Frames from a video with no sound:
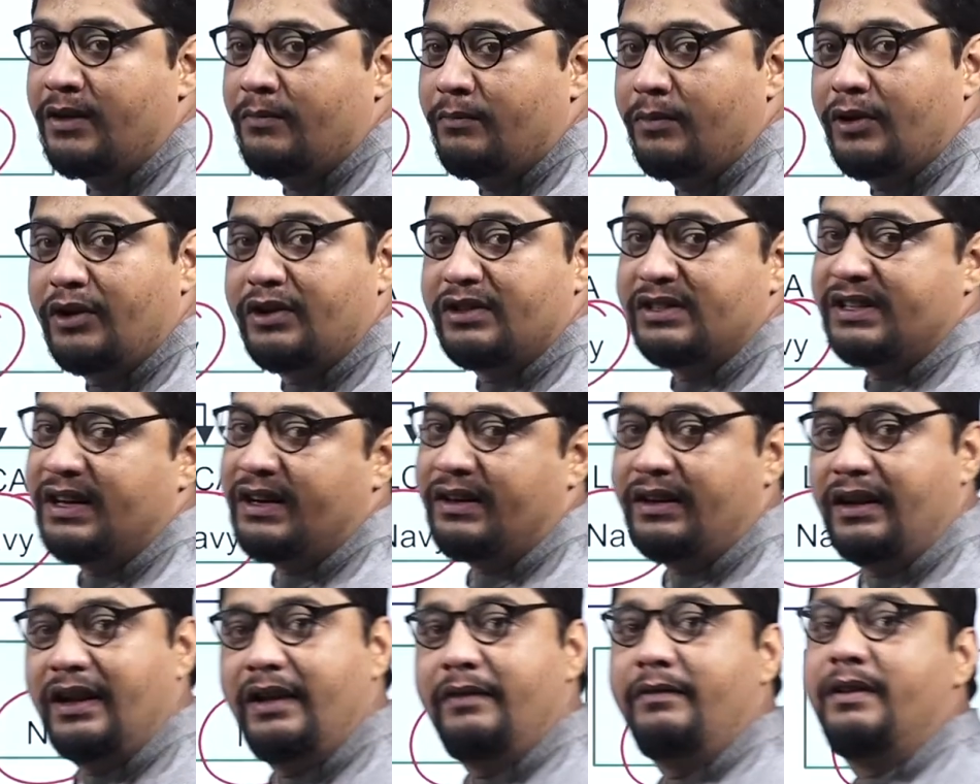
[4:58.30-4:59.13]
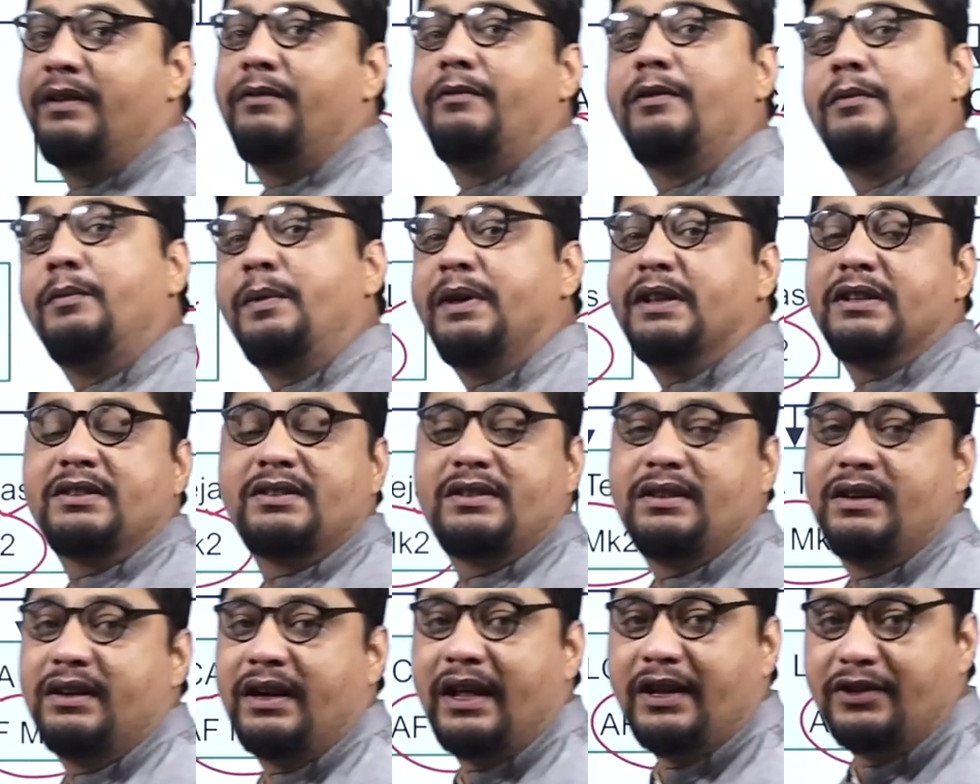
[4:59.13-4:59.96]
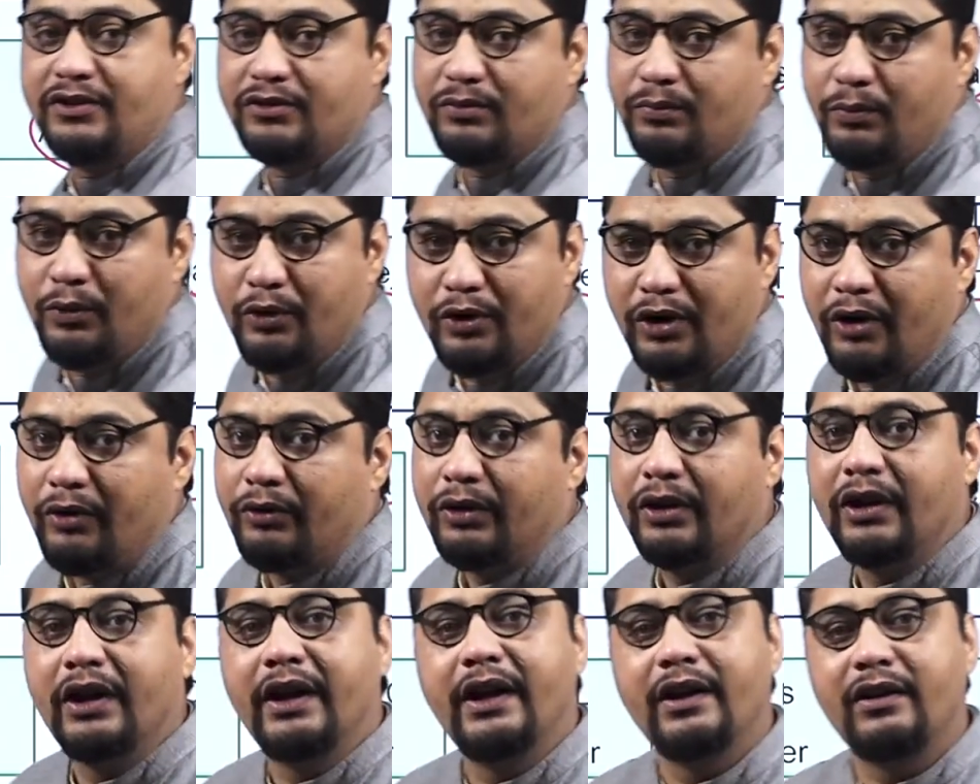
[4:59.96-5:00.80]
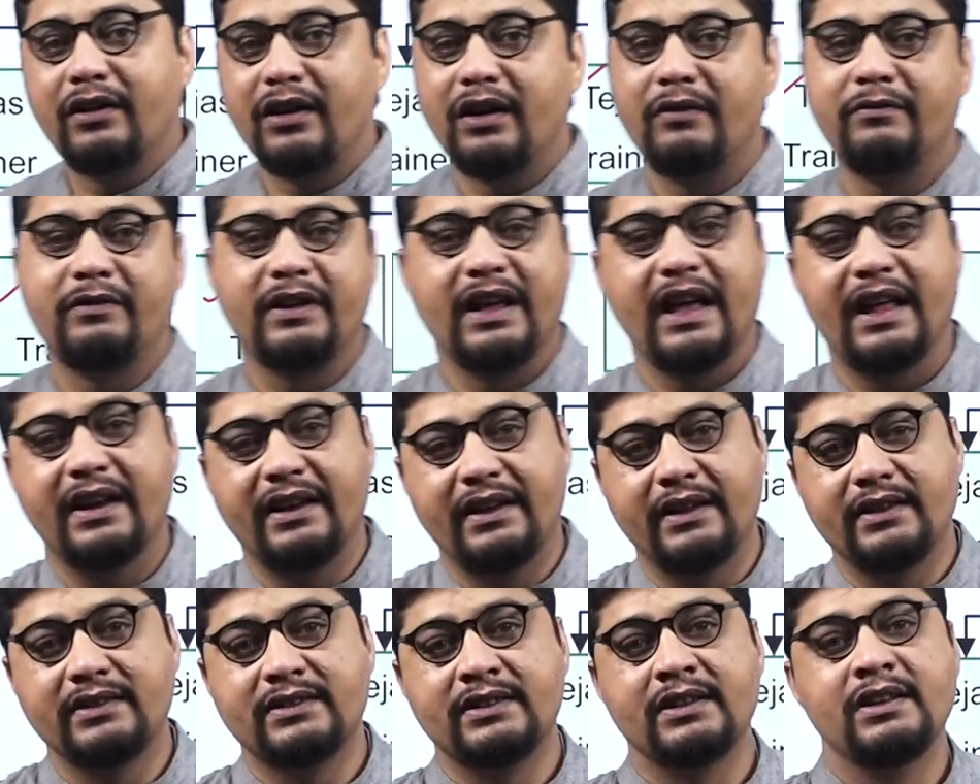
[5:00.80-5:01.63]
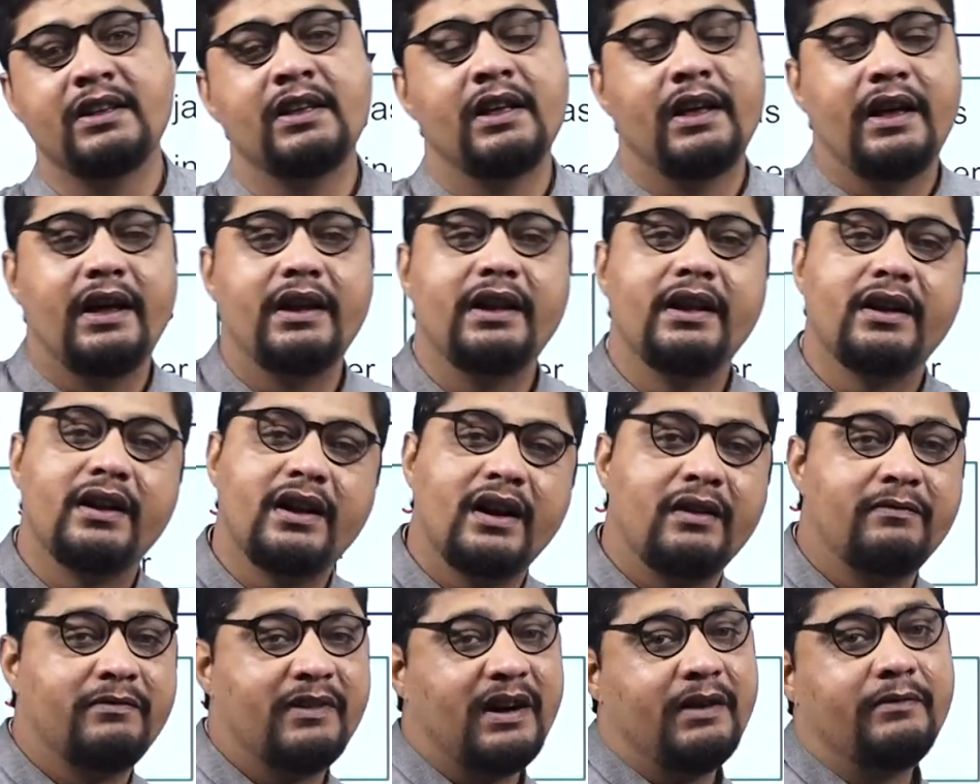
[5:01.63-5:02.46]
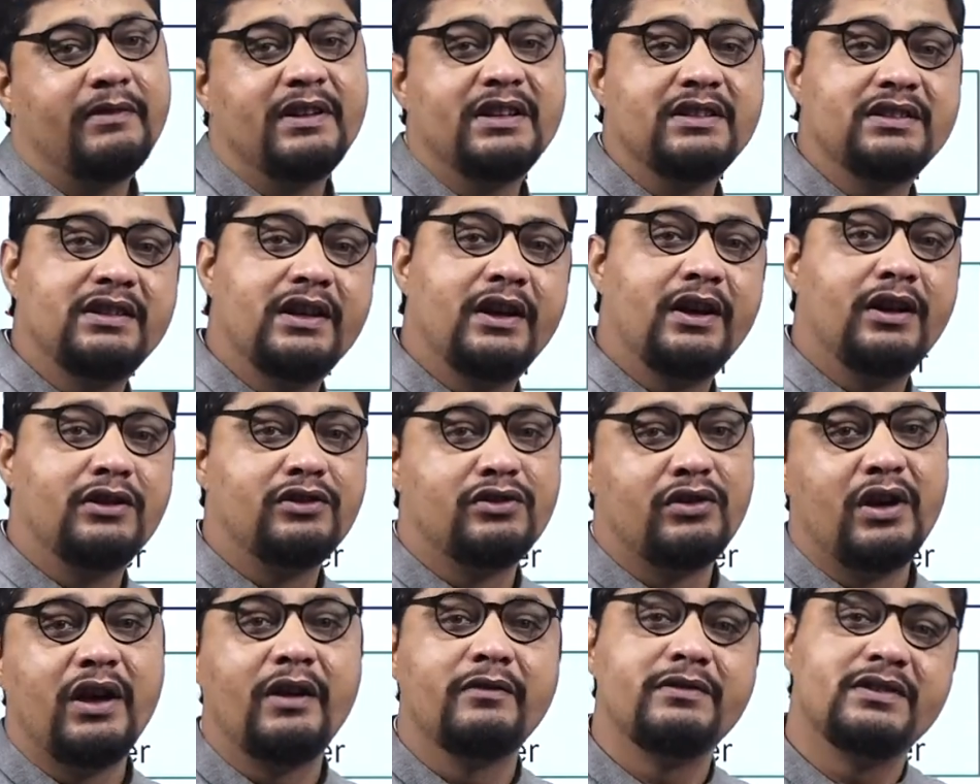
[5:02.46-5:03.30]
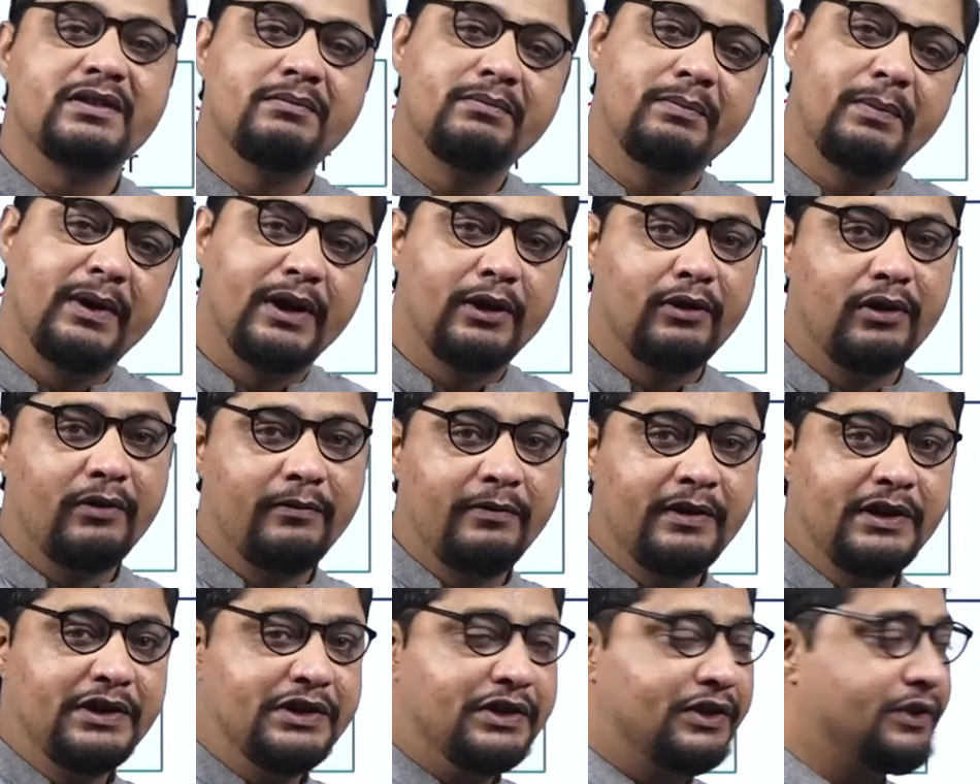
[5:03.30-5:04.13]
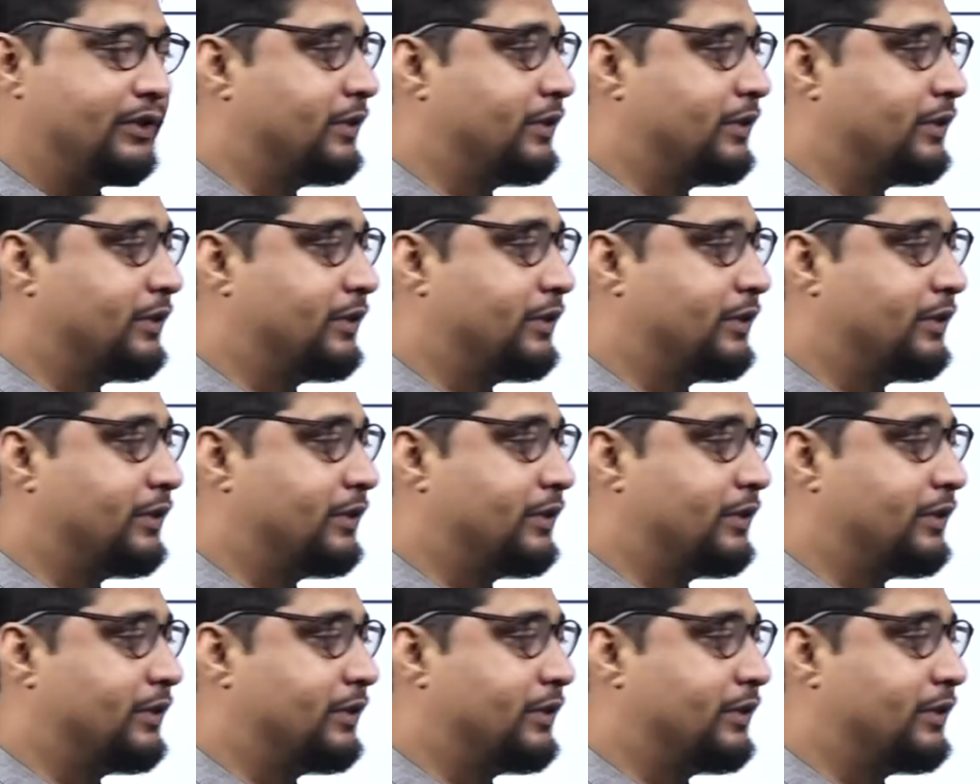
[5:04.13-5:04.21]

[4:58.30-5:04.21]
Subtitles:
because at Navy we means it has to go down the aircraft carriers, and aircraft carriers they also have some particular features,